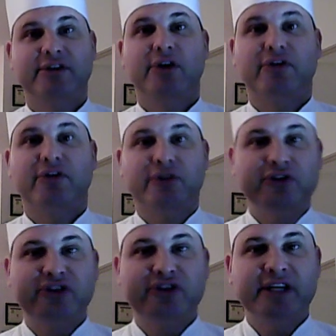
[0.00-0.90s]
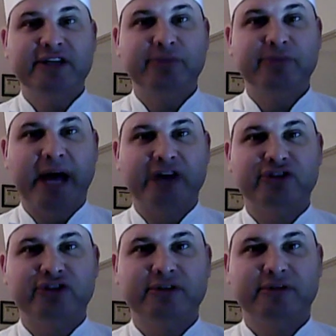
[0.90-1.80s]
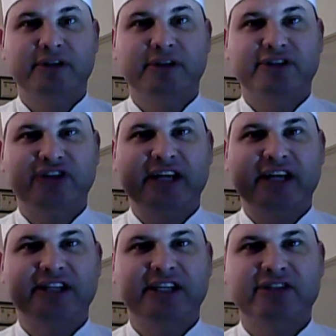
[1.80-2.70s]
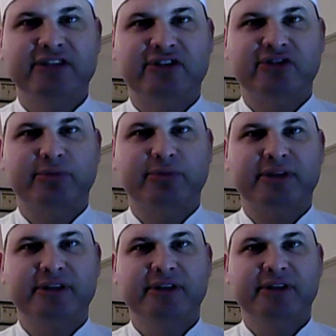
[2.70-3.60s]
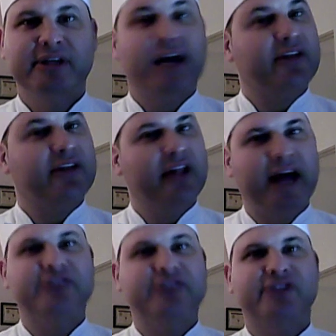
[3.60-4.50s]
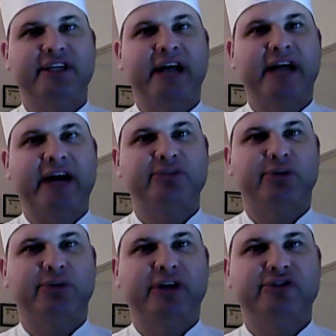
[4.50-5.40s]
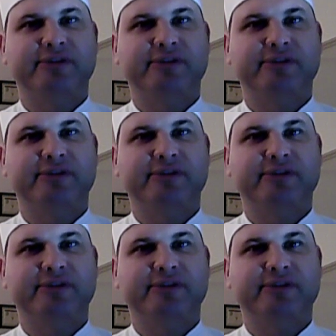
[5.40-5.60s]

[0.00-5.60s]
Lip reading: The first thing is passion, second thing, discipline, and the last thing, aspiration.